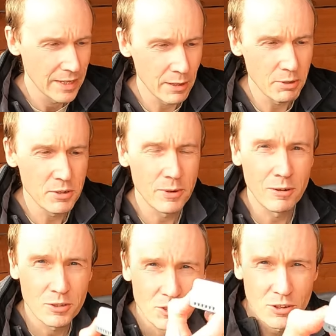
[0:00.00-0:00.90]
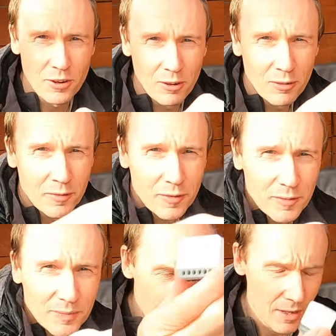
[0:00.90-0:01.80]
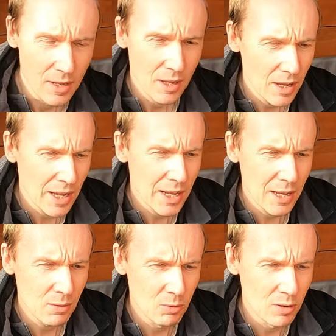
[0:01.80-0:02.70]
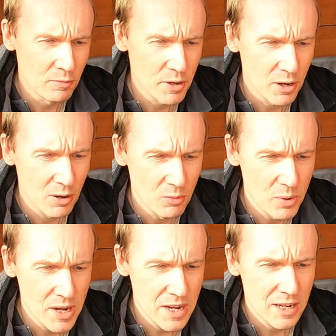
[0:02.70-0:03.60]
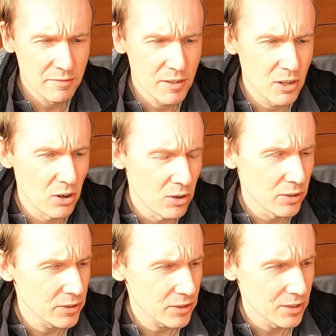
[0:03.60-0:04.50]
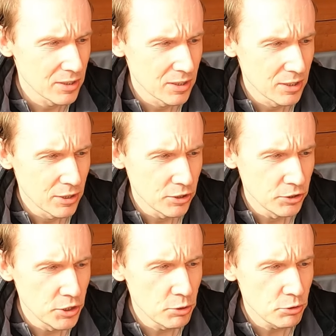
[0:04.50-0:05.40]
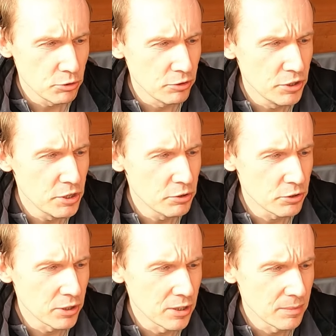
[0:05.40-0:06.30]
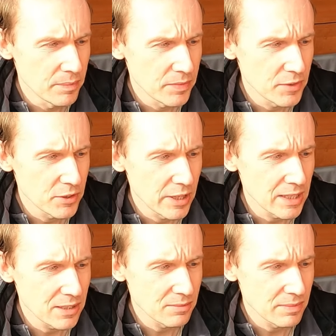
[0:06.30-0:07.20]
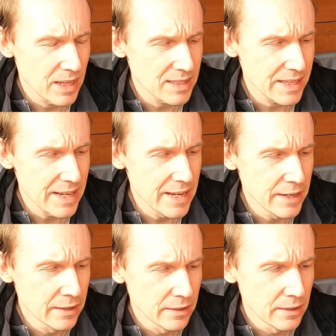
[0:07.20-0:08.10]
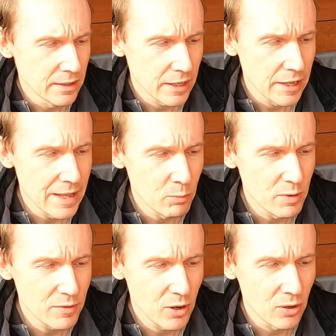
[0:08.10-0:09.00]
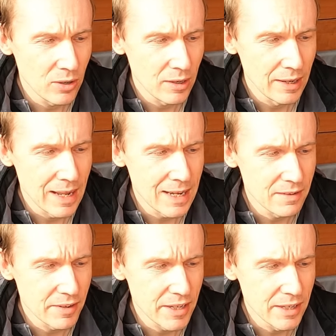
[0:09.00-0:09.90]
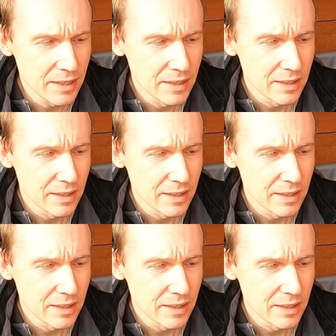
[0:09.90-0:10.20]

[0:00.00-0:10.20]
Now into our sun off, what have we got? We have got neutral, neutral, so that's in, and then we've got live in,